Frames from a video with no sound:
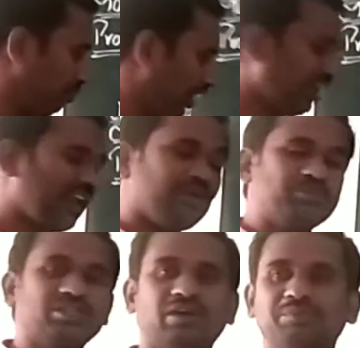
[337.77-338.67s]
we can
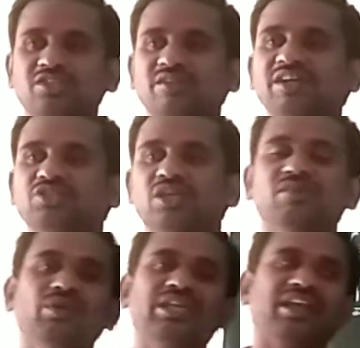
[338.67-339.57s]
observe
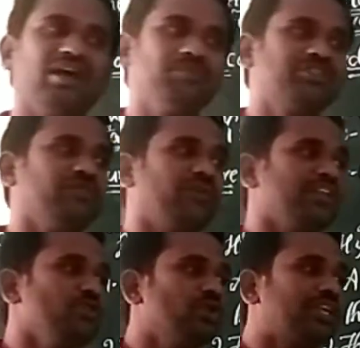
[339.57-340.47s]
we can observe
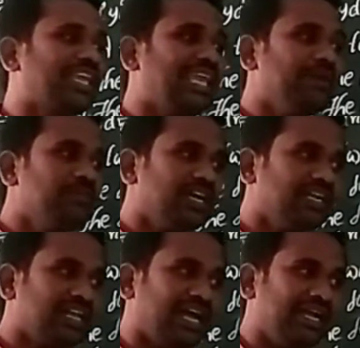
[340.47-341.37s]
when you keep
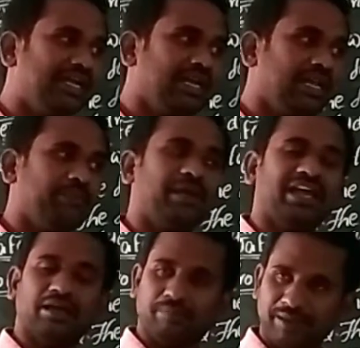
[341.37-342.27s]
that hydrilla
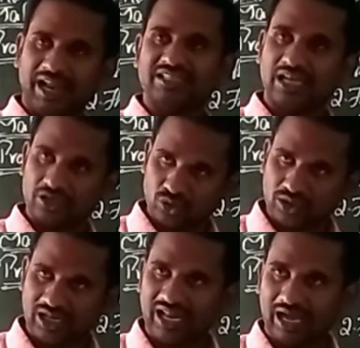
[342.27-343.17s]
plant or
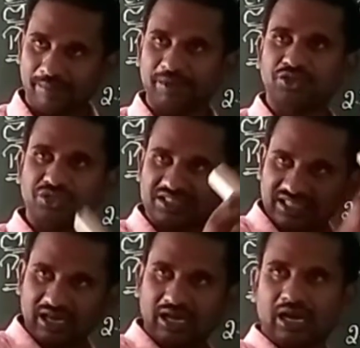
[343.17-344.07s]
total
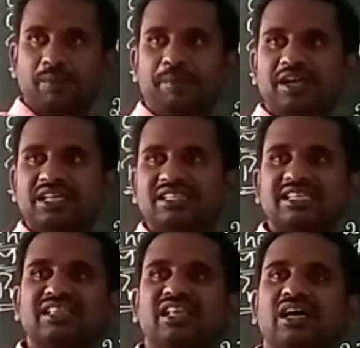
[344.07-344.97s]
apparatus
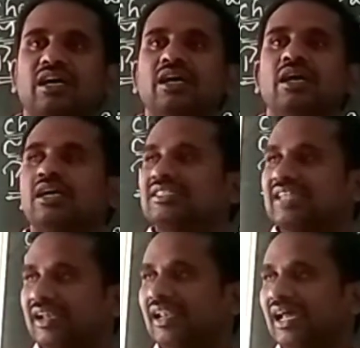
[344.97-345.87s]
in the
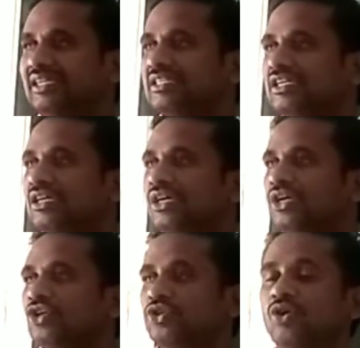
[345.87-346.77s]
sunlight.
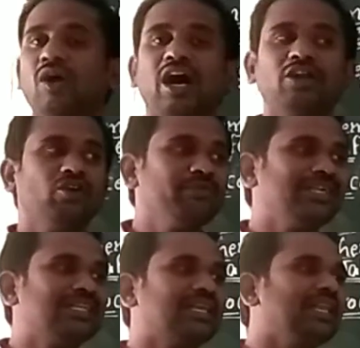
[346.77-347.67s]
So
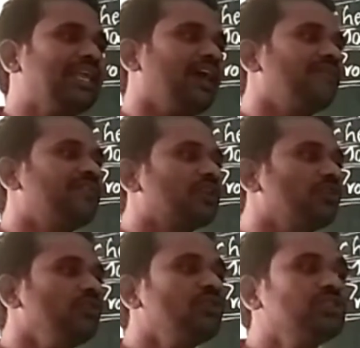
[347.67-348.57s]
automatically after
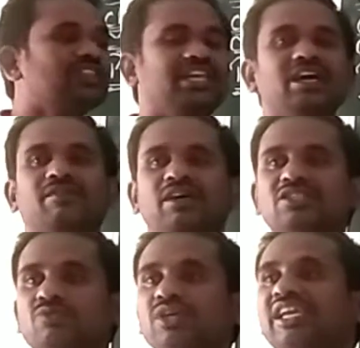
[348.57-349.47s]
2 to 3
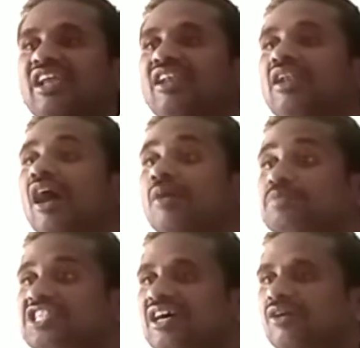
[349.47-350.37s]
hours we can
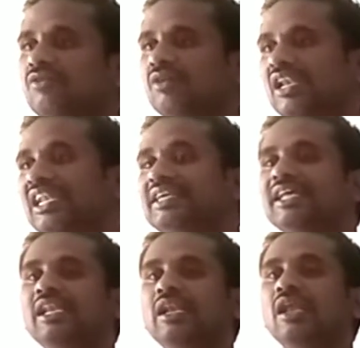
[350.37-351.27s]
observe
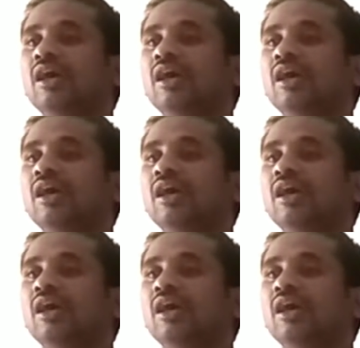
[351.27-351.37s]
little